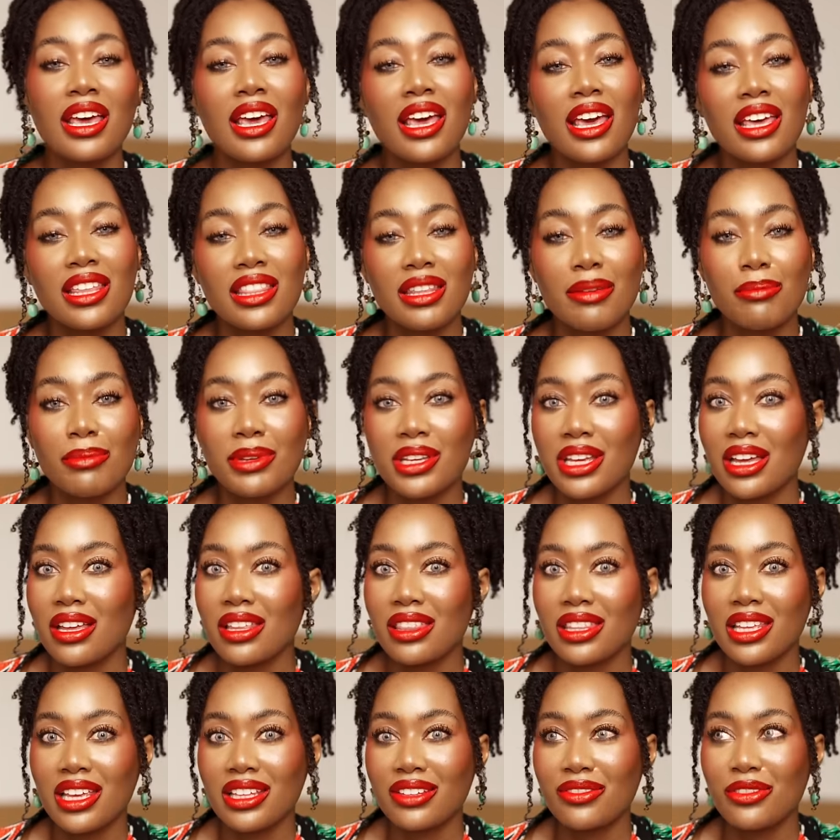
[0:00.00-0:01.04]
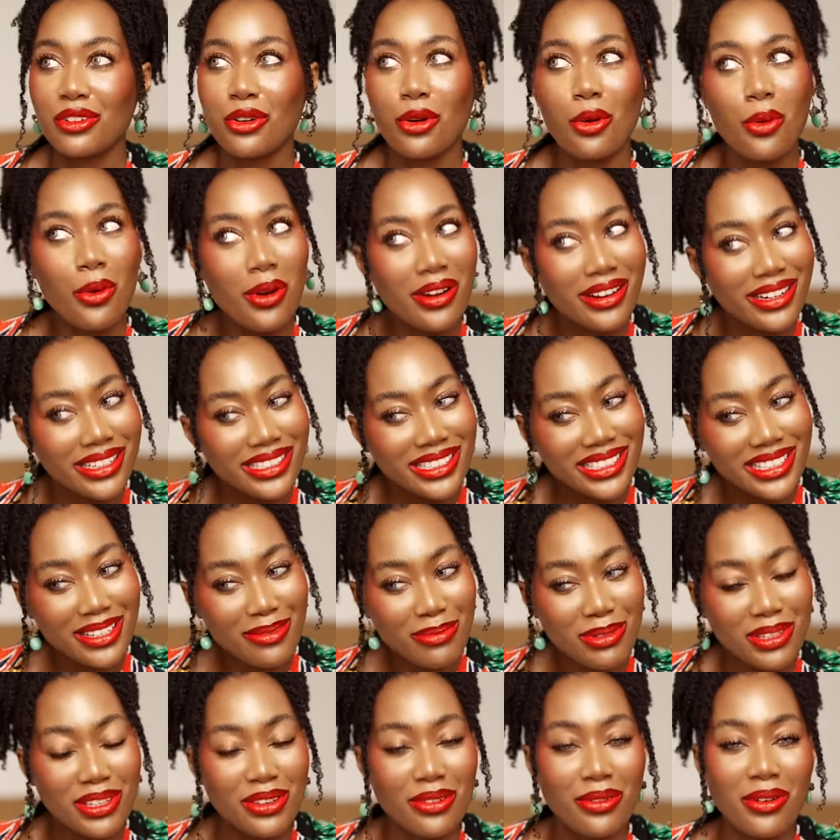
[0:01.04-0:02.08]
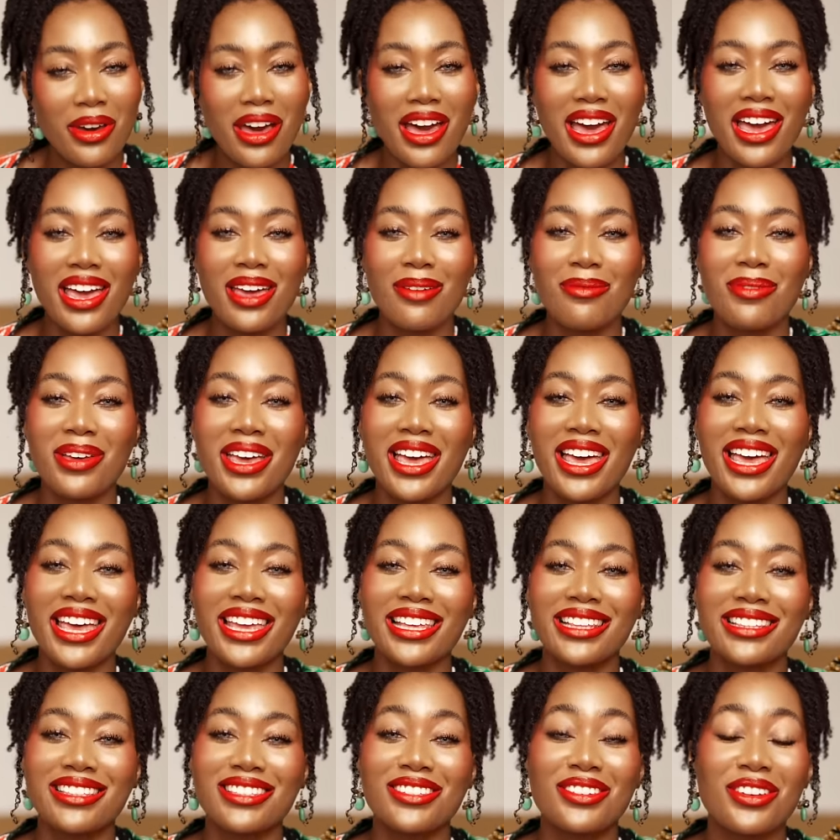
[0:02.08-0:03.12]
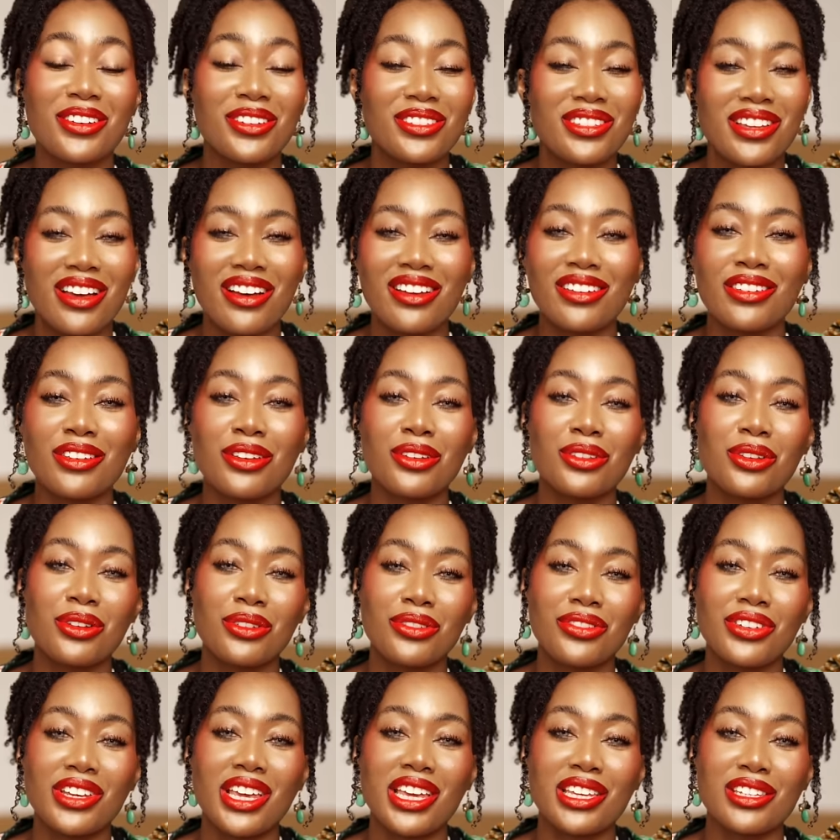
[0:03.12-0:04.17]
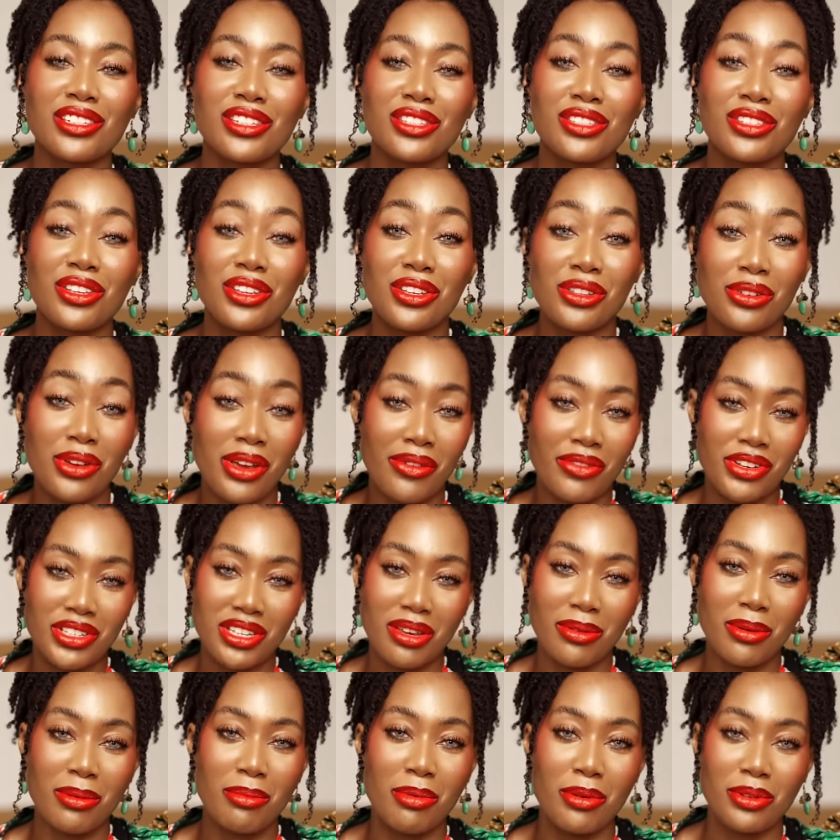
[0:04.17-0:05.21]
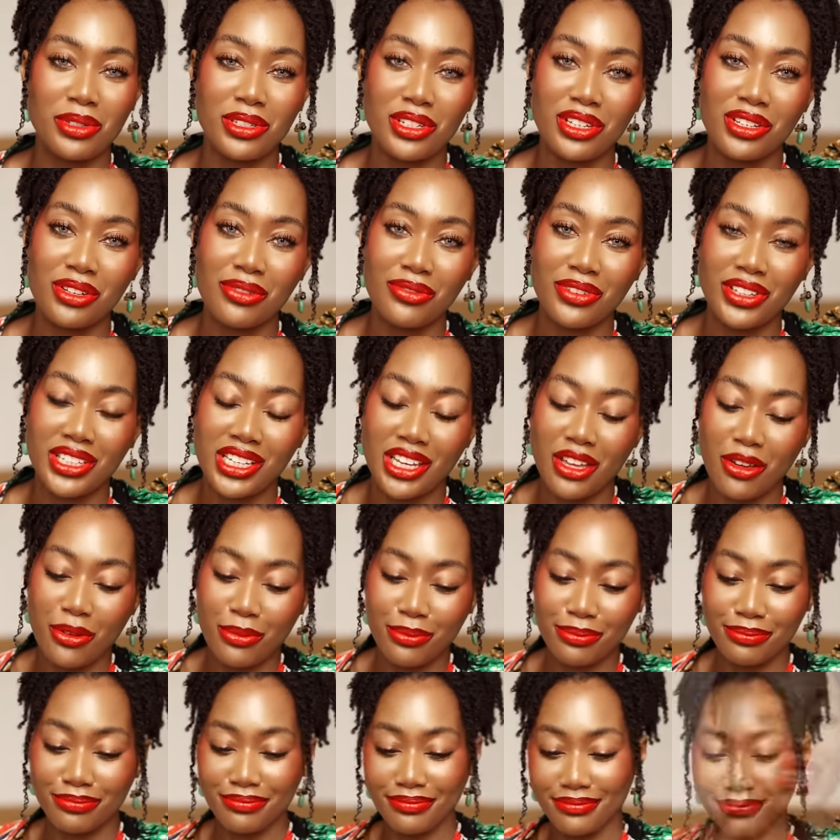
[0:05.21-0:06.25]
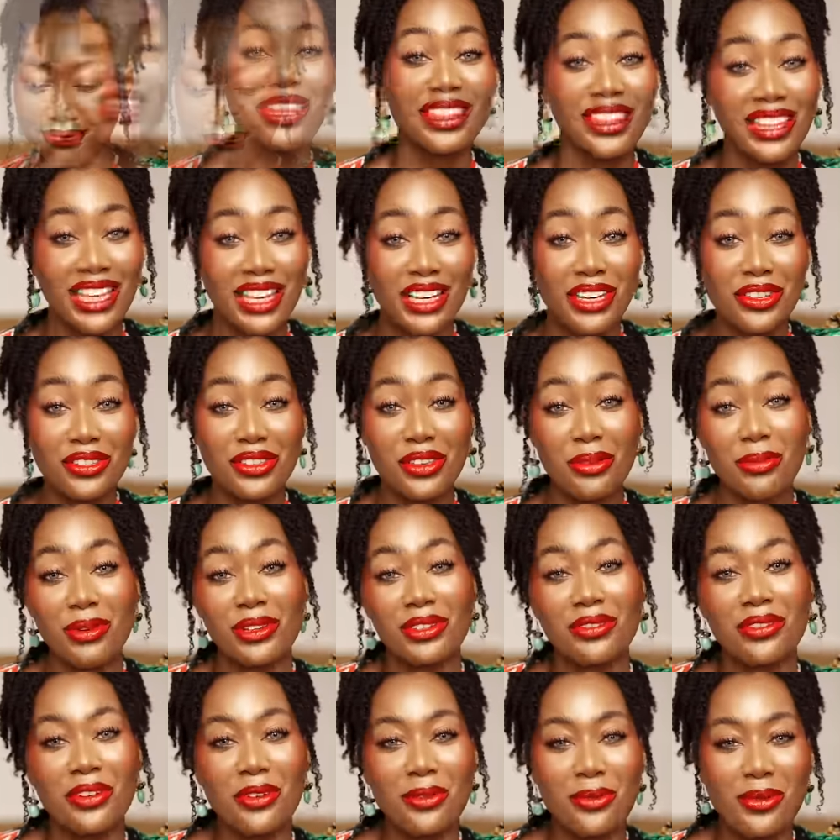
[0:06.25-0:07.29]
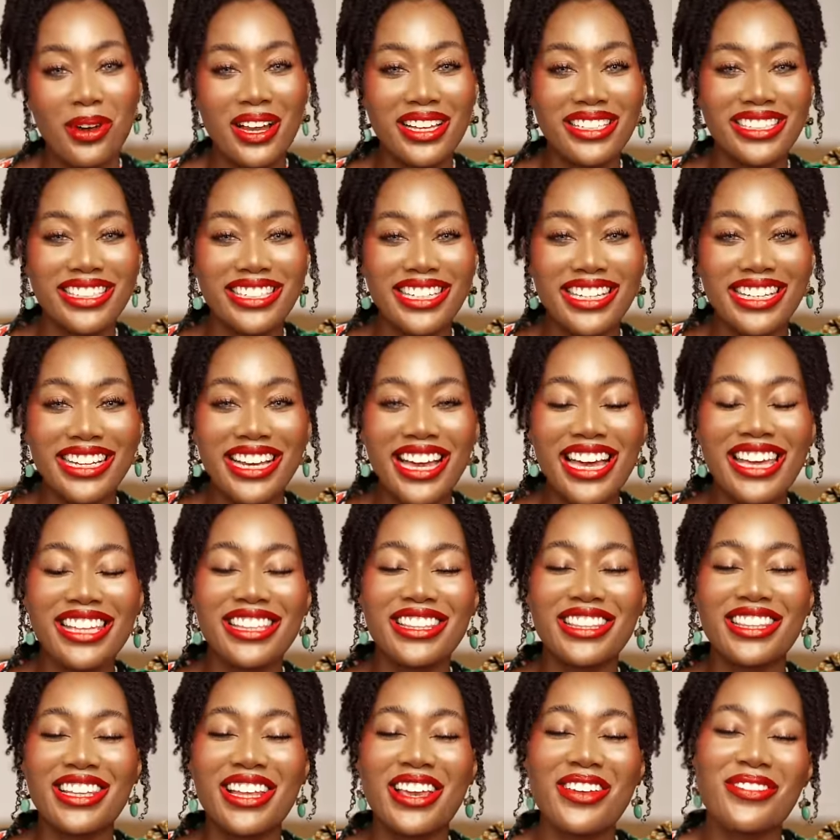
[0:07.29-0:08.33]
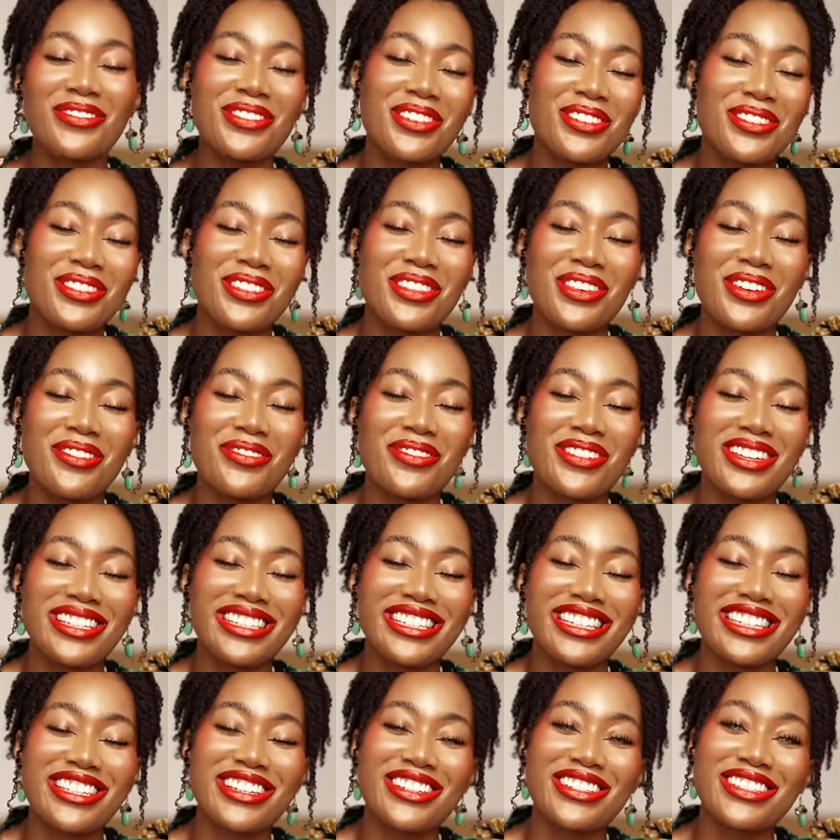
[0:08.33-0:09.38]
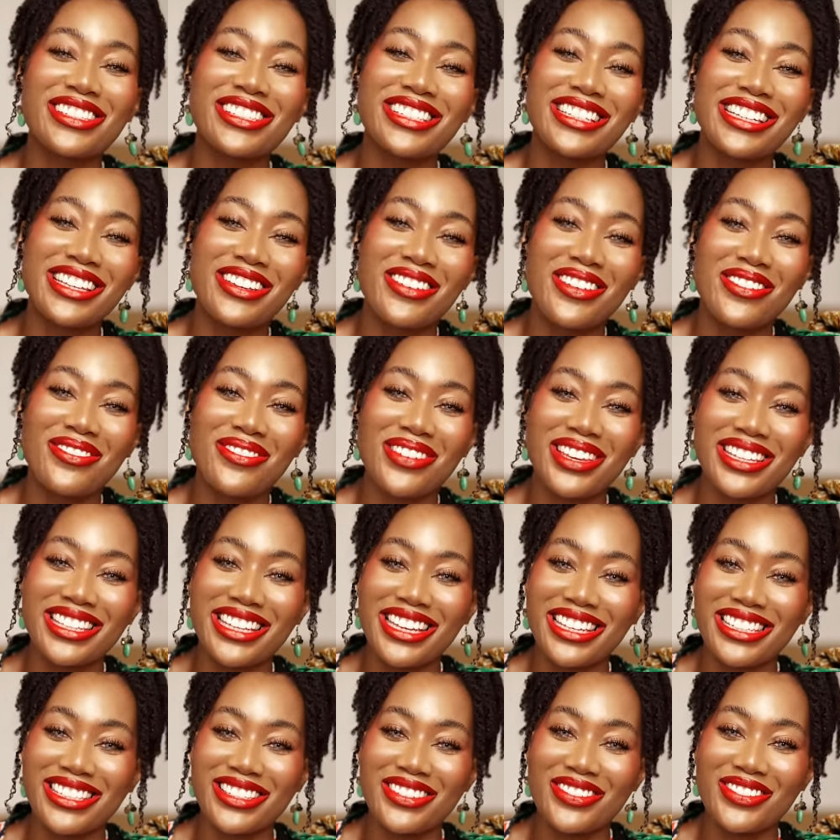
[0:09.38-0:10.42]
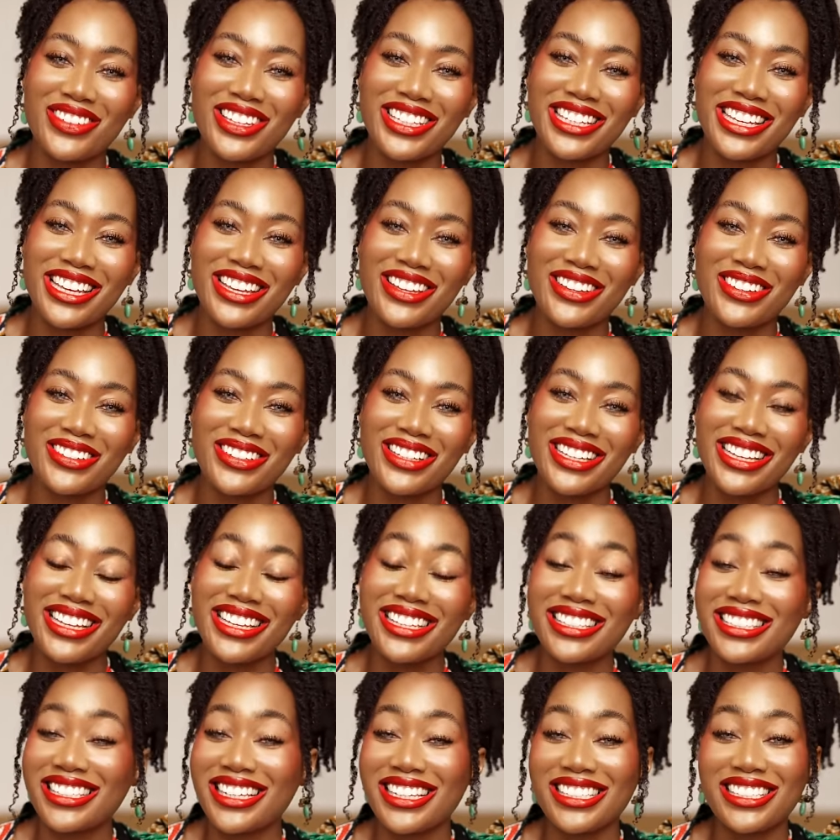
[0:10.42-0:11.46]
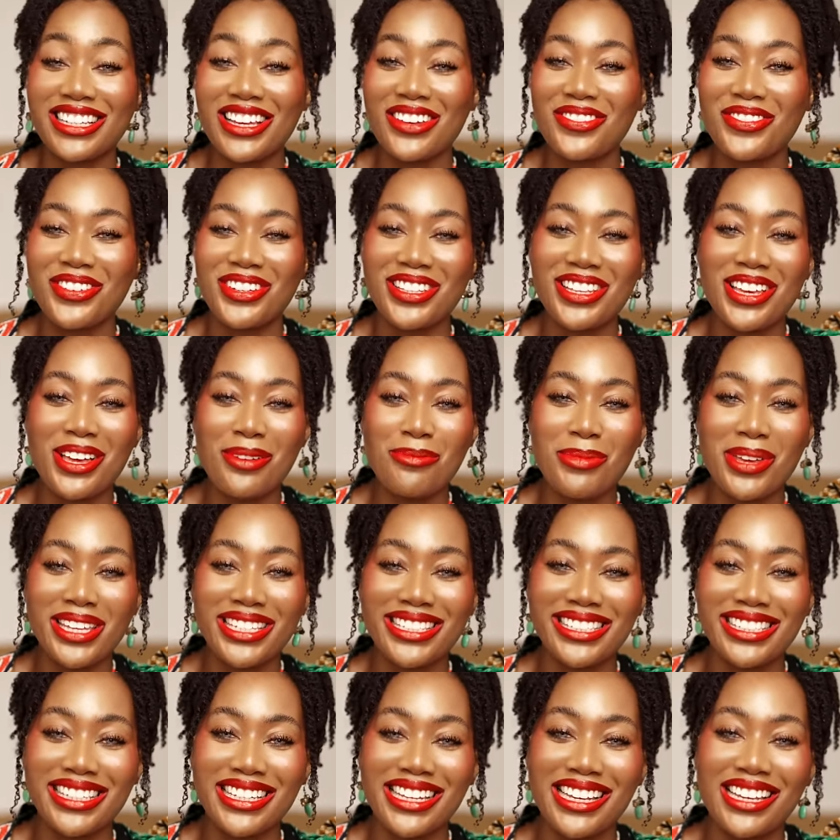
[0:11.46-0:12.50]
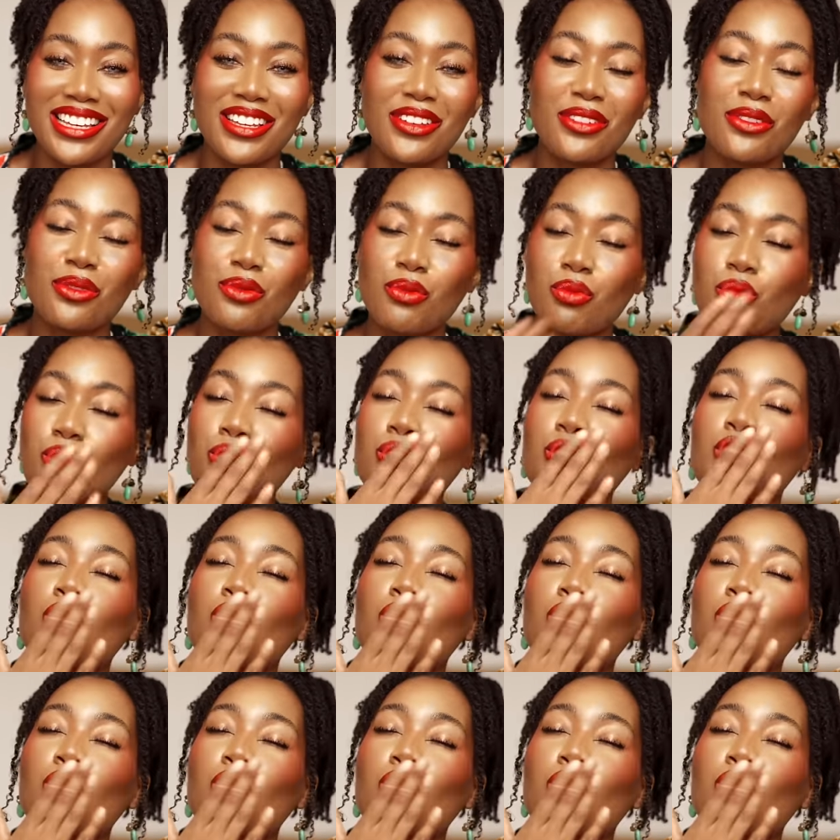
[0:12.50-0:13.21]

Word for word: And then beyond that, of course, subscribe and turn on your notifications so you know every time I post a new video. Thank you so much for watching. I love you so much, and I'll see you in my next video. Ta ta for now, bestie.